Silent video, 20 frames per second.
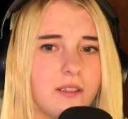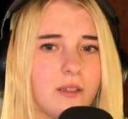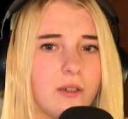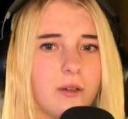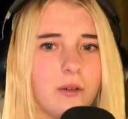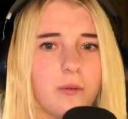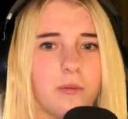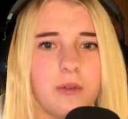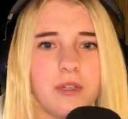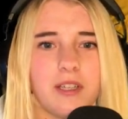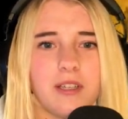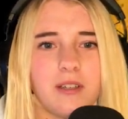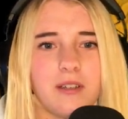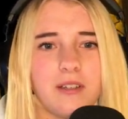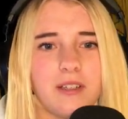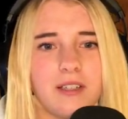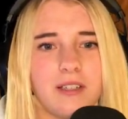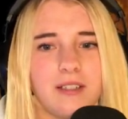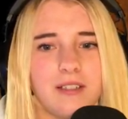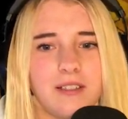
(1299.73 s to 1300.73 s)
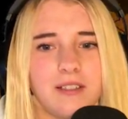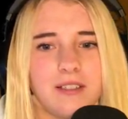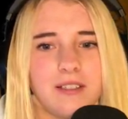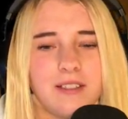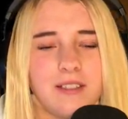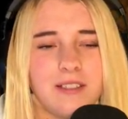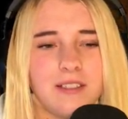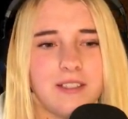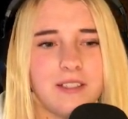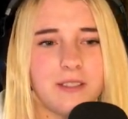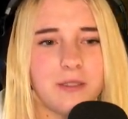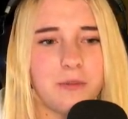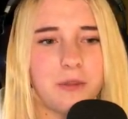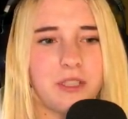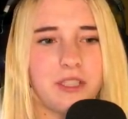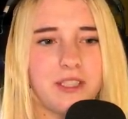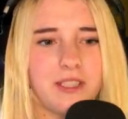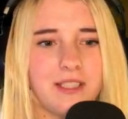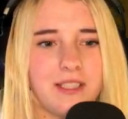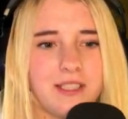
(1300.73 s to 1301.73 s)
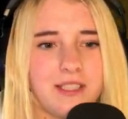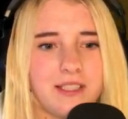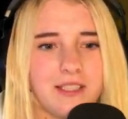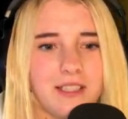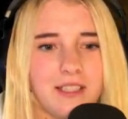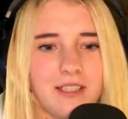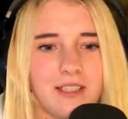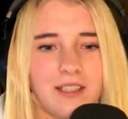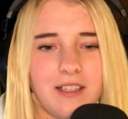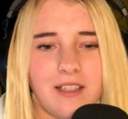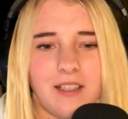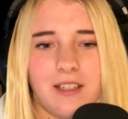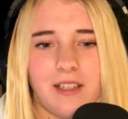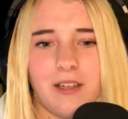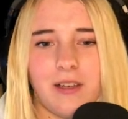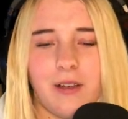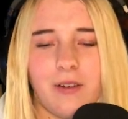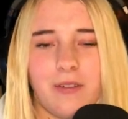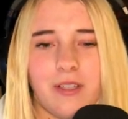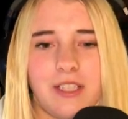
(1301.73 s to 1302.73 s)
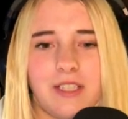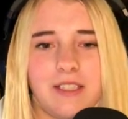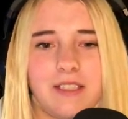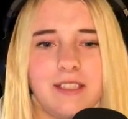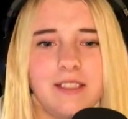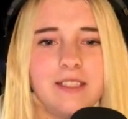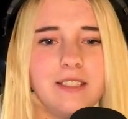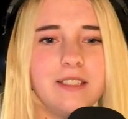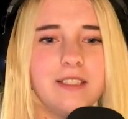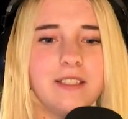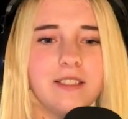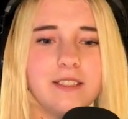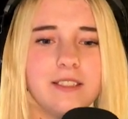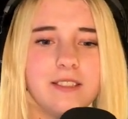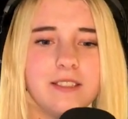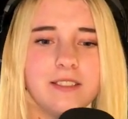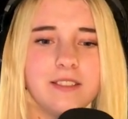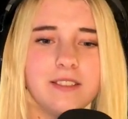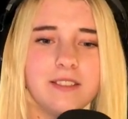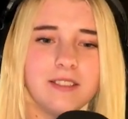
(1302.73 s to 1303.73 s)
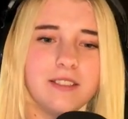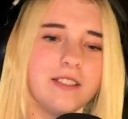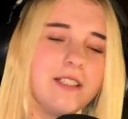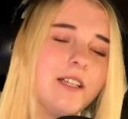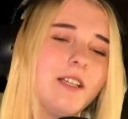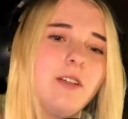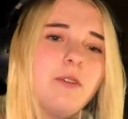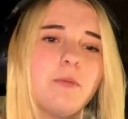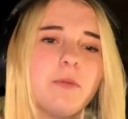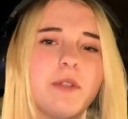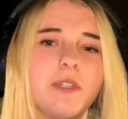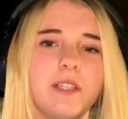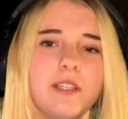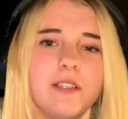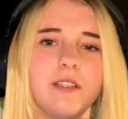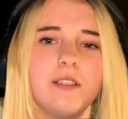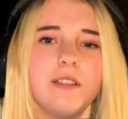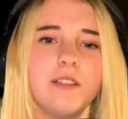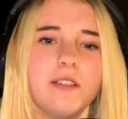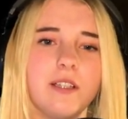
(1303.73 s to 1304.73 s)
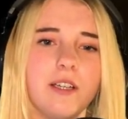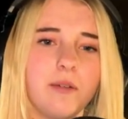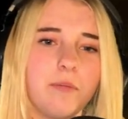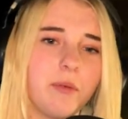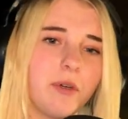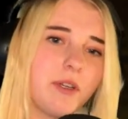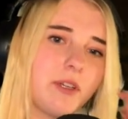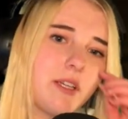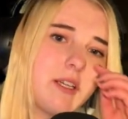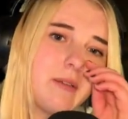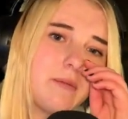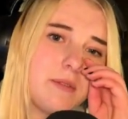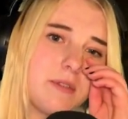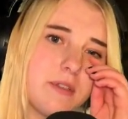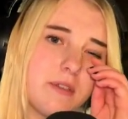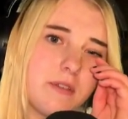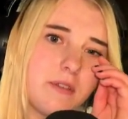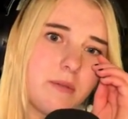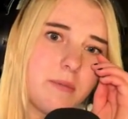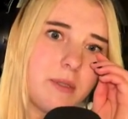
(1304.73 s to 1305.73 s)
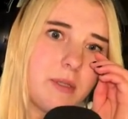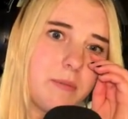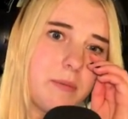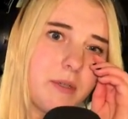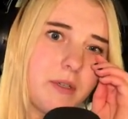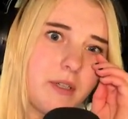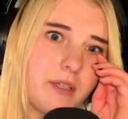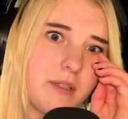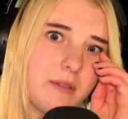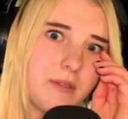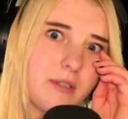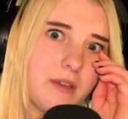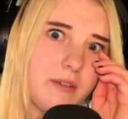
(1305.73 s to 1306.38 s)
Oh my god. So much detail. I love it. I love when the Harry Potter games, some Harry Potter games